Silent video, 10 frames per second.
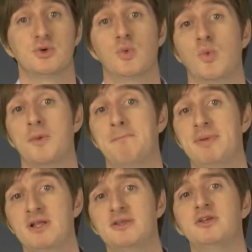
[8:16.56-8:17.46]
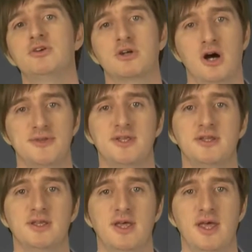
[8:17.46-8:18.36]
when building your
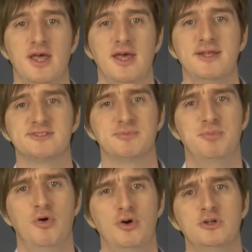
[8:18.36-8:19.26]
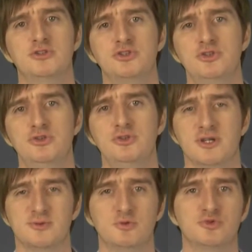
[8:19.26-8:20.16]
content, it's important to,
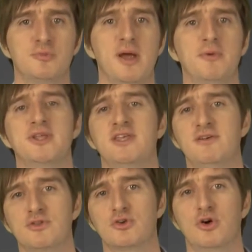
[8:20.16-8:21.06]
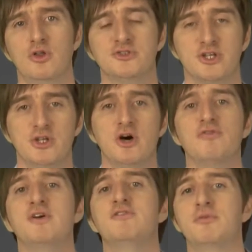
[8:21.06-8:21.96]
remember to give the crawlers
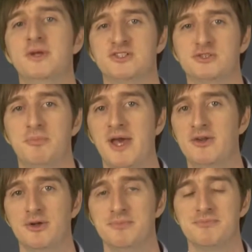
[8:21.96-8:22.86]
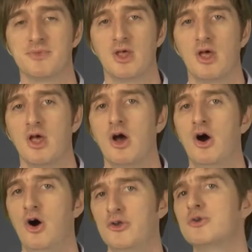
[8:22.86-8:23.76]
enough information to bite on.
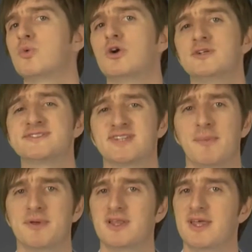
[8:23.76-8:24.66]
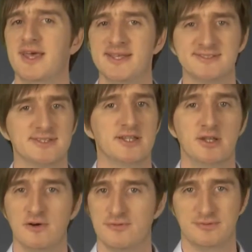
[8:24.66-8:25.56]
100 words typically isn't
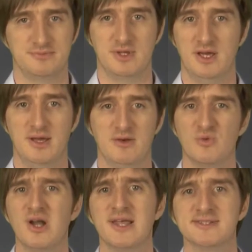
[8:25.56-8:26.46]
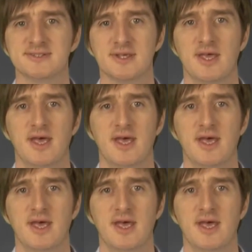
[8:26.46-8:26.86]
enough, it really isn't,